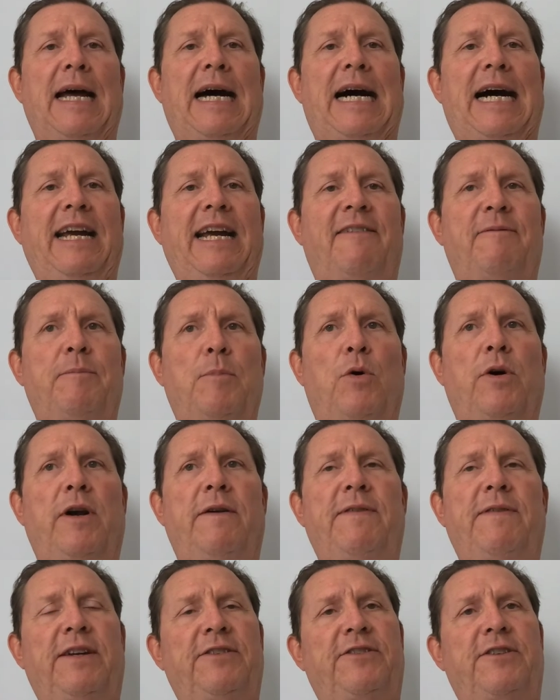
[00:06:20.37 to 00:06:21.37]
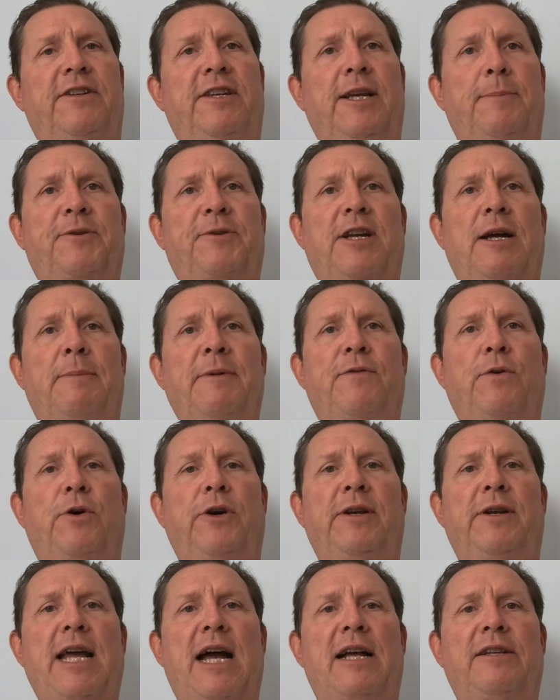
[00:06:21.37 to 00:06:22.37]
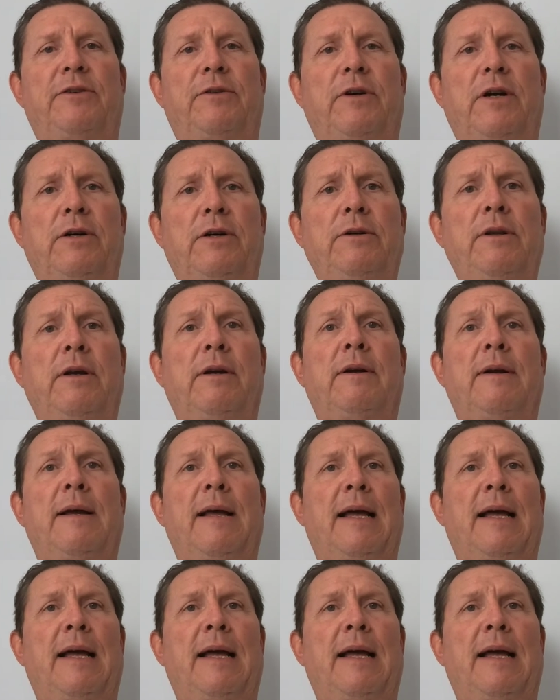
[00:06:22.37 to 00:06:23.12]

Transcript: I have more investor tips coming for you down the road.